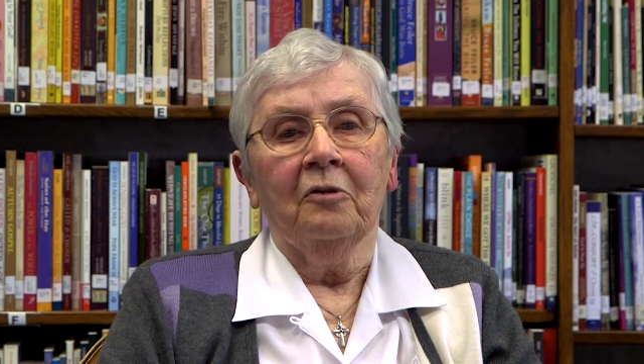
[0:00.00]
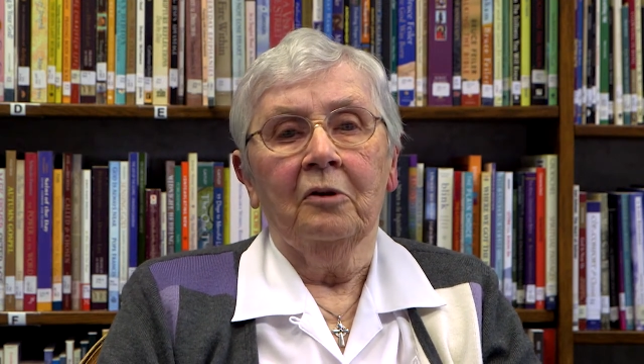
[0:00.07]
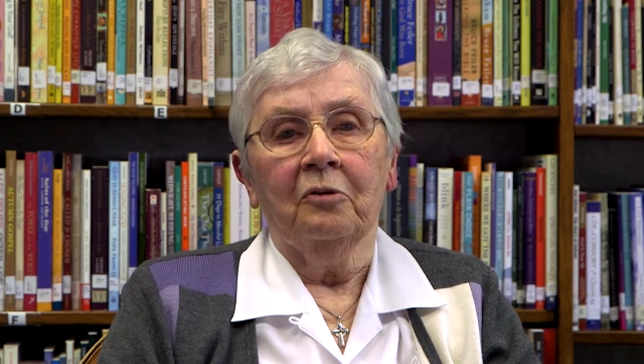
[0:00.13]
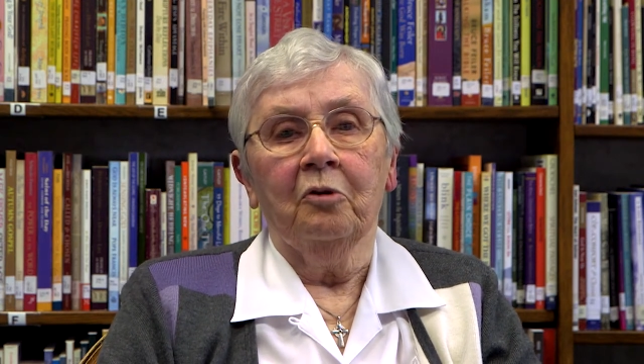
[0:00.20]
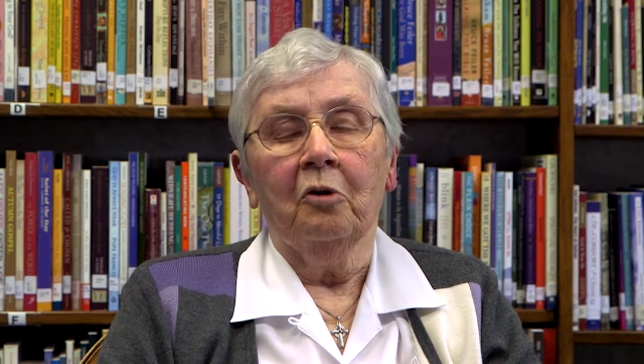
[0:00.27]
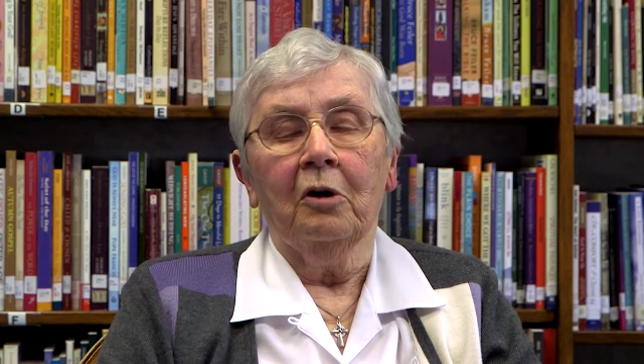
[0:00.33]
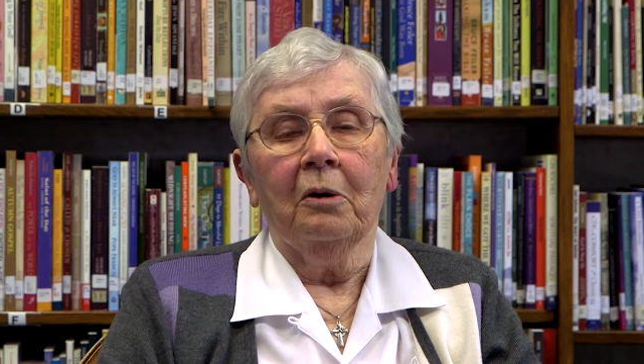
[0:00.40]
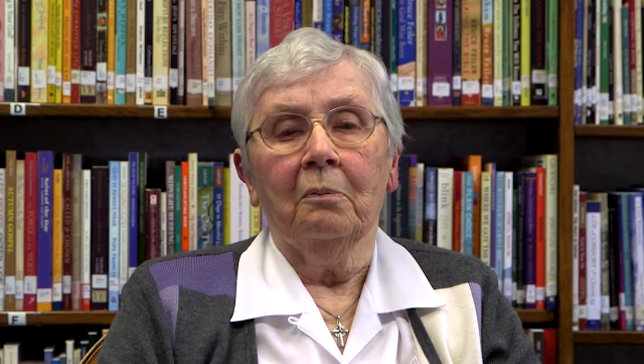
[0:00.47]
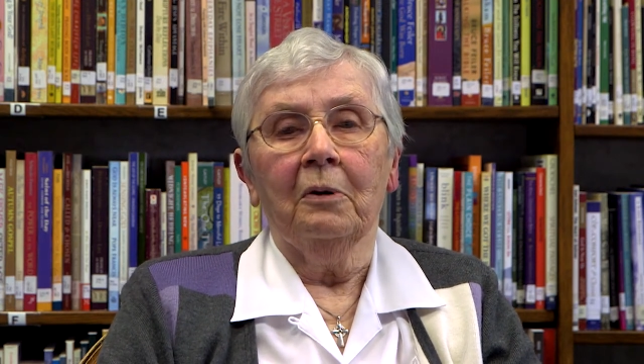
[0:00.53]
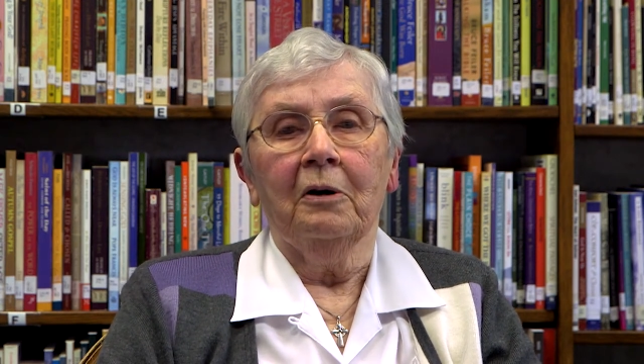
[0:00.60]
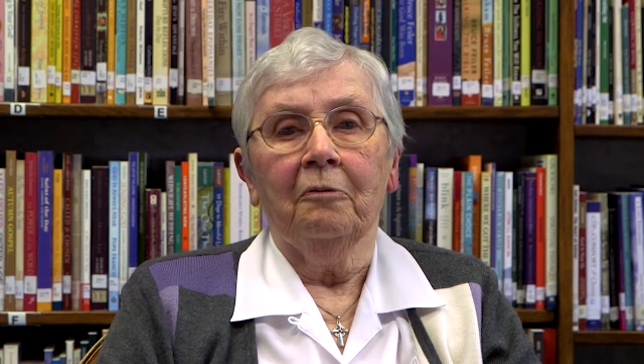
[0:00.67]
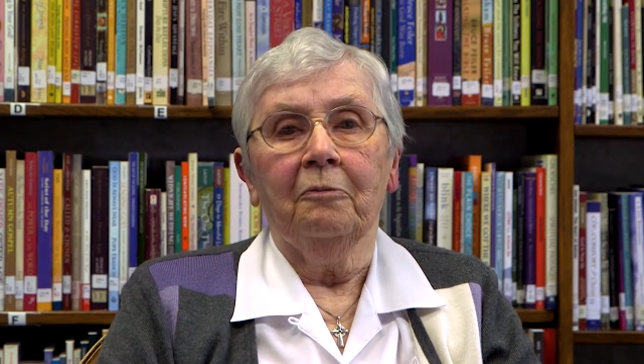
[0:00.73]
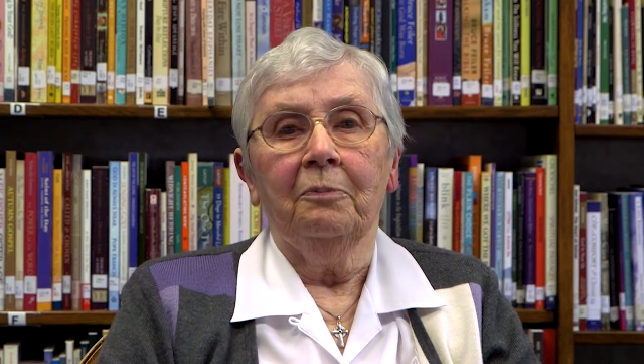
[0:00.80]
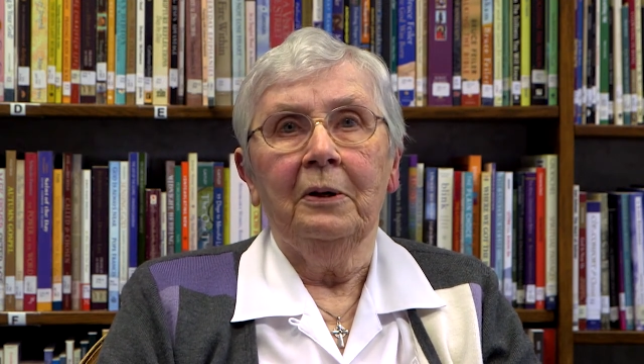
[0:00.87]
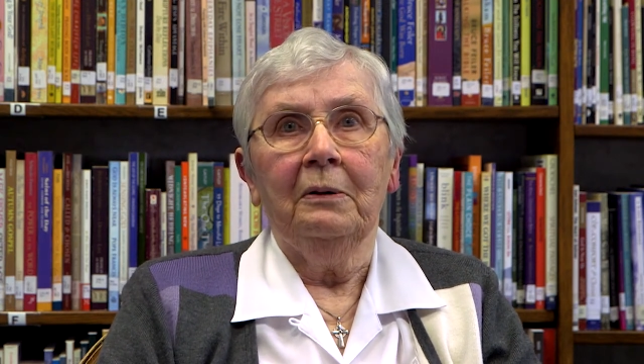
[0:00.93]
form
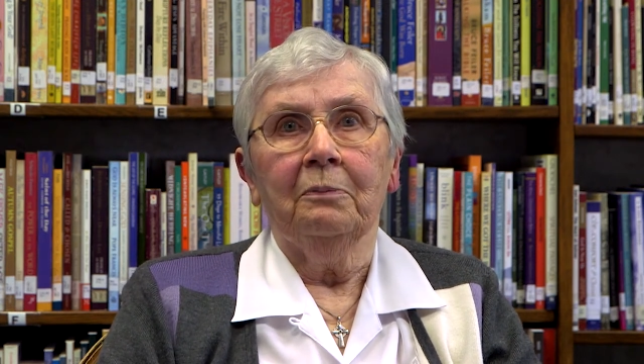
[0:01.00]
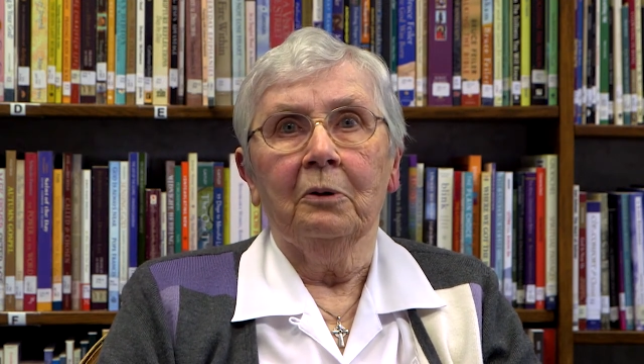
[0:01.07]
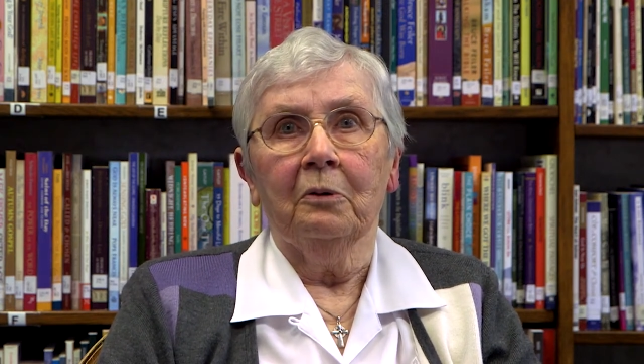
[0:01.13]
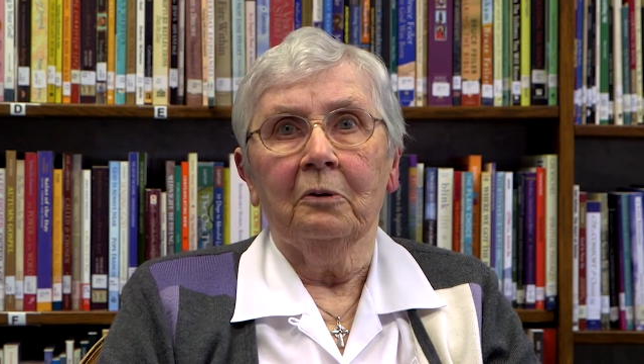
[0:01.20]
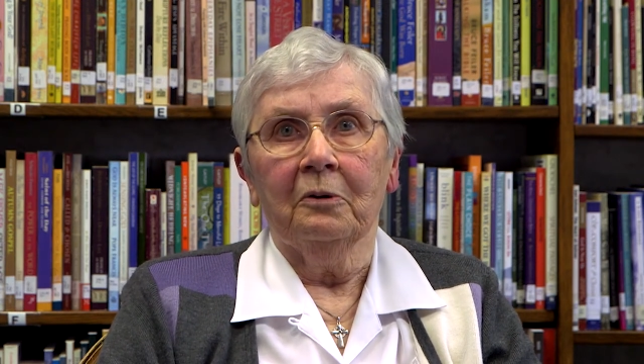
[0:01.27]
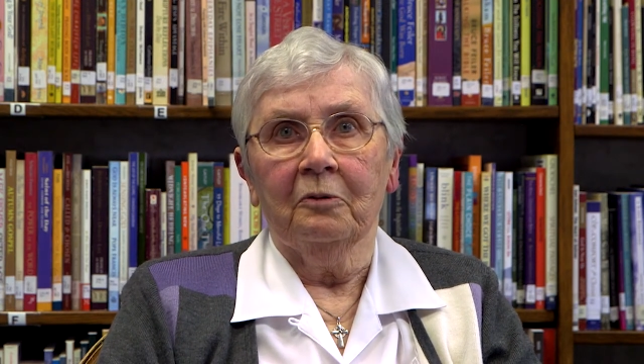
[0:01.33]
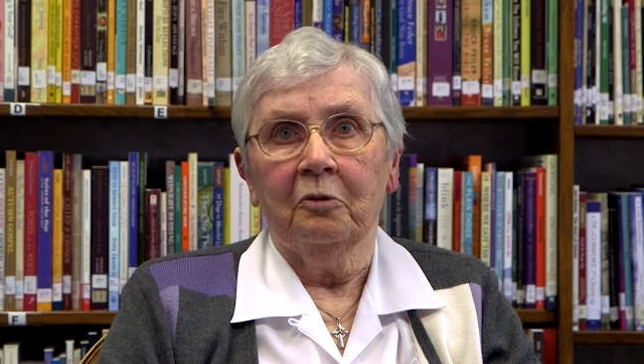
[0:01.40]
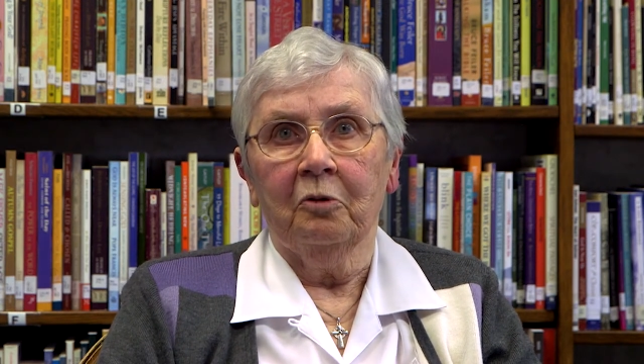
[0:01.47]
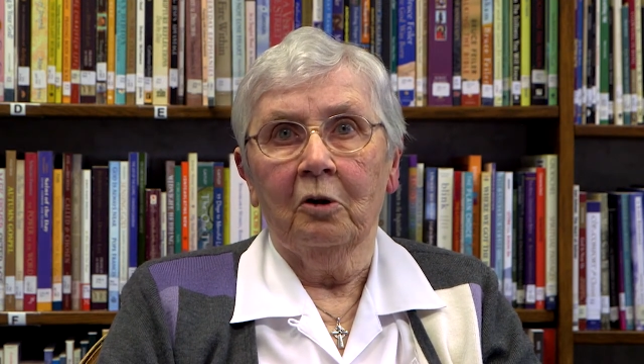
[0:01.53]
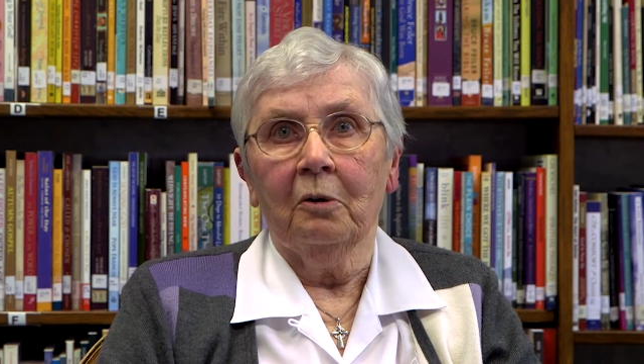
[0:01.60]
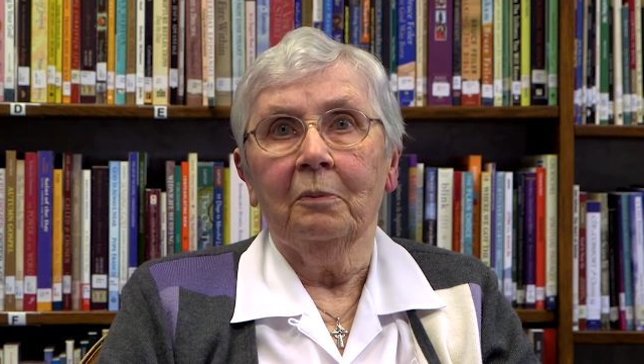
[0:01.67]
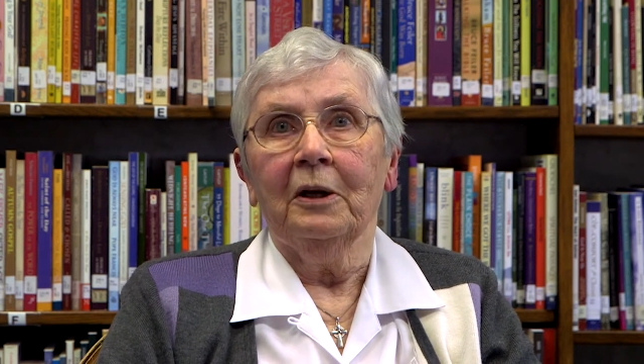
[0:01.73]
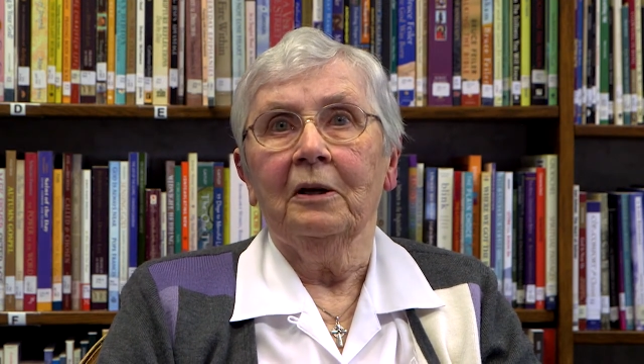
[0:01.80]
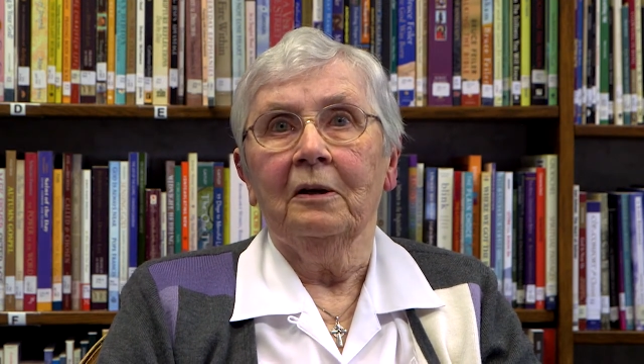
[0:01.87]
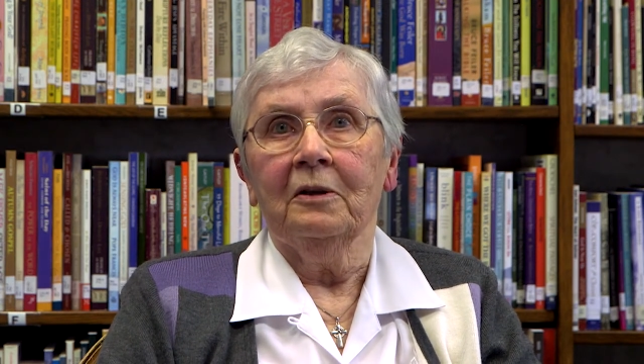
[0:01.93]
of people
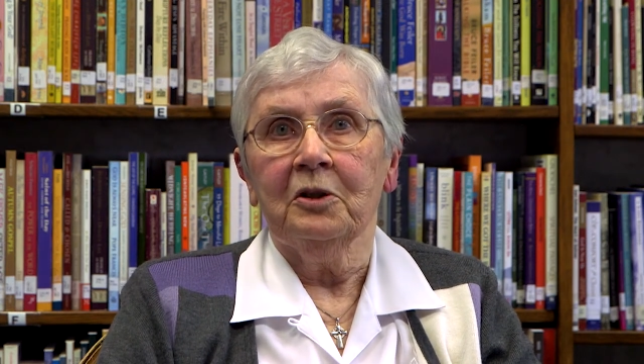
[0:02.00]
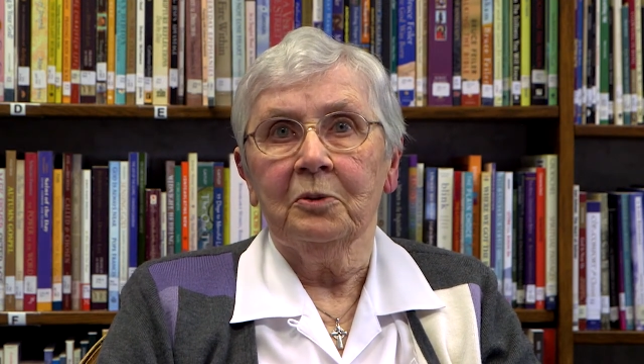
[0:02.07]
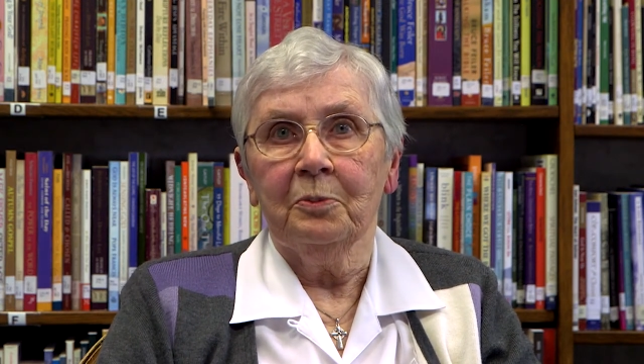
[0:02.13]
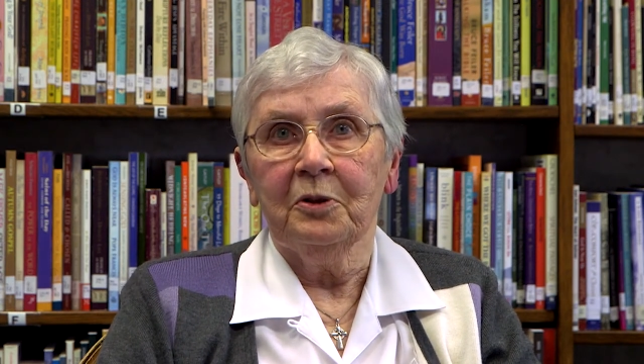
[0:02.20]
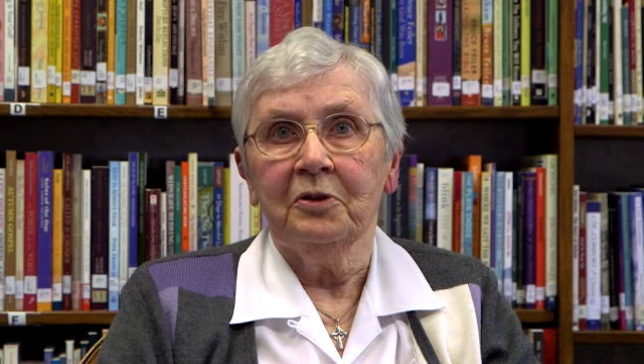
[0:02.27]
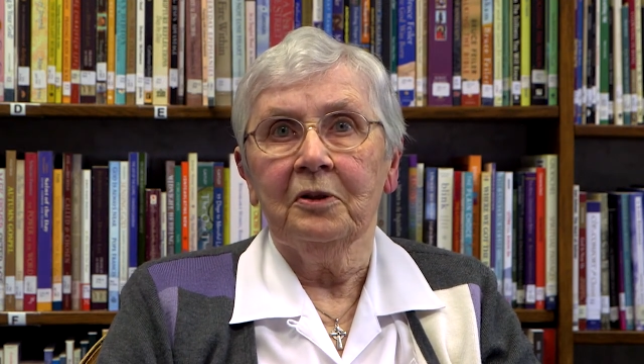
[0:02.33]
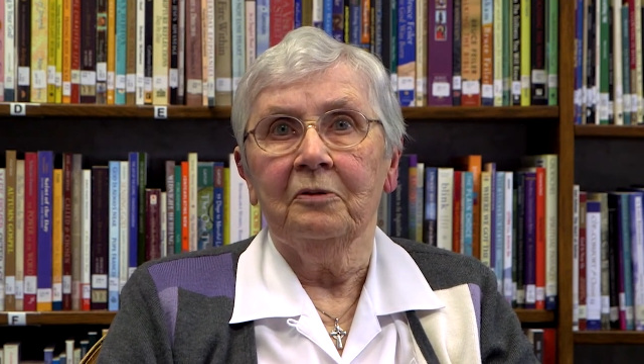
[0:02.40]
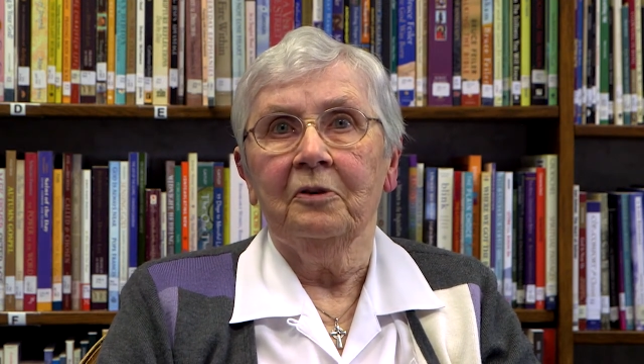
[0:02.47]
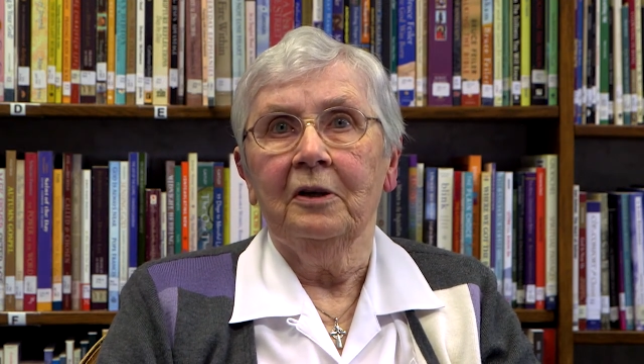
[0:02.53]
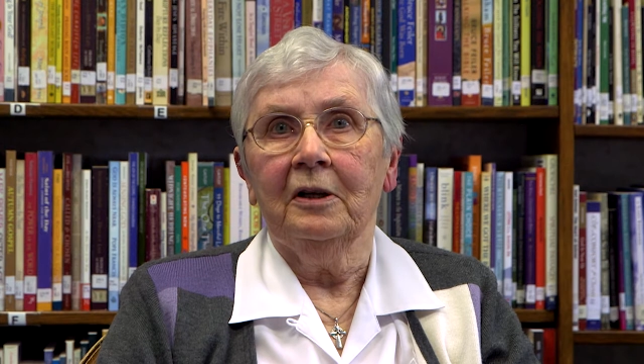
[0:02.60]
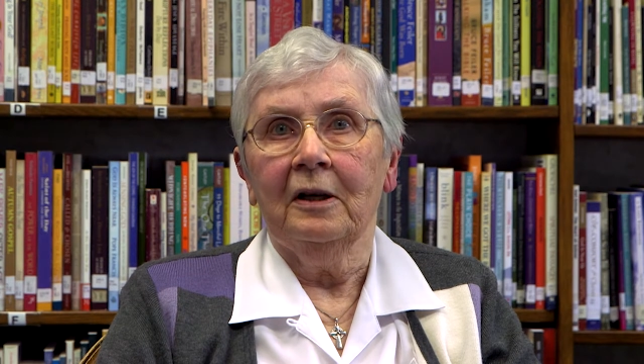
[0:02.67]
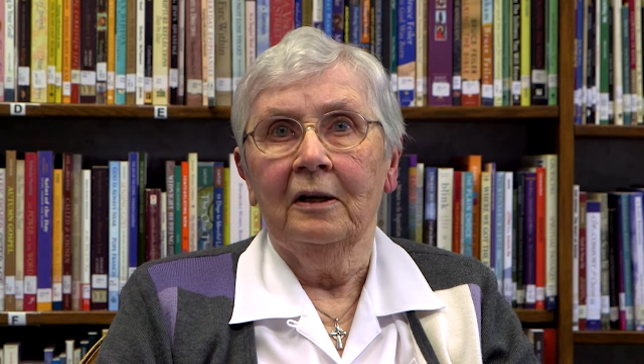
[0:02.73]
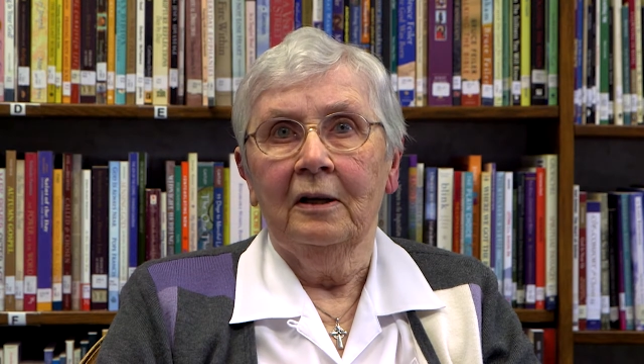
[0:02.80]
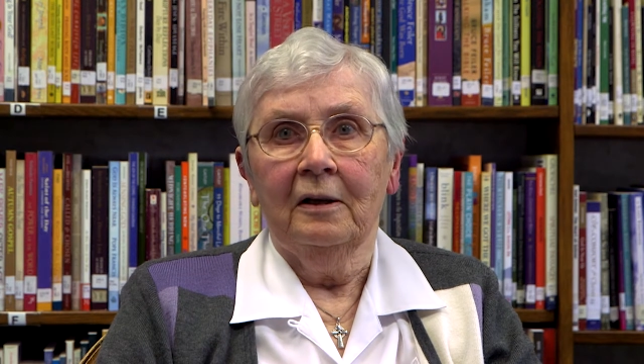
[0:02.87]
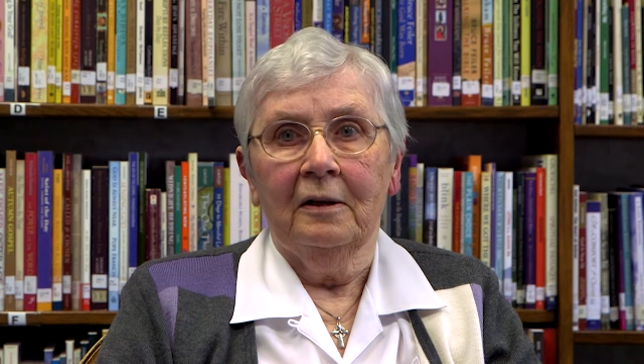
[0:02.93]
forming specific